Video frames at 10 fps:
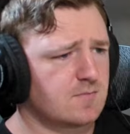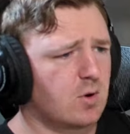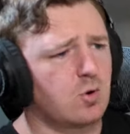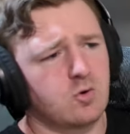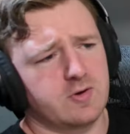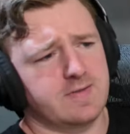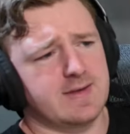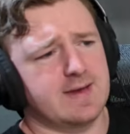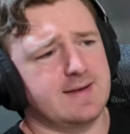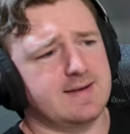oh, look at the
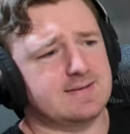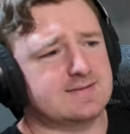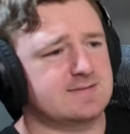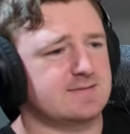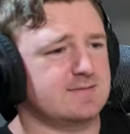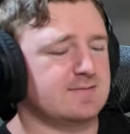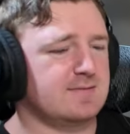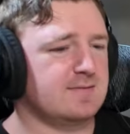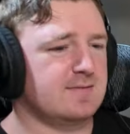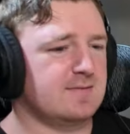hands.
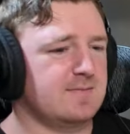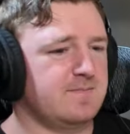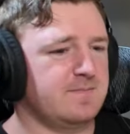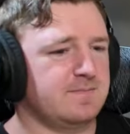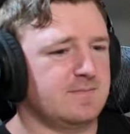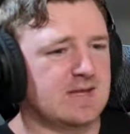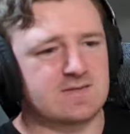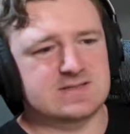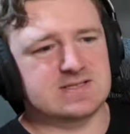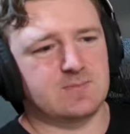That
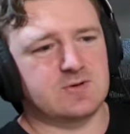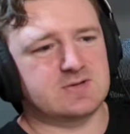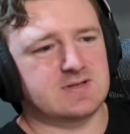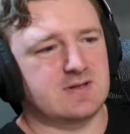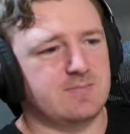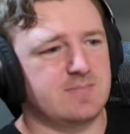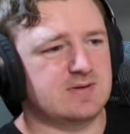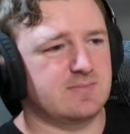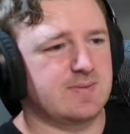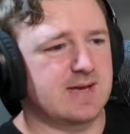was similar to the
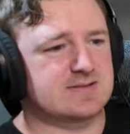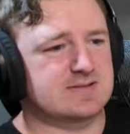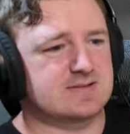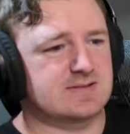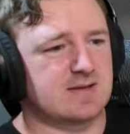to Best's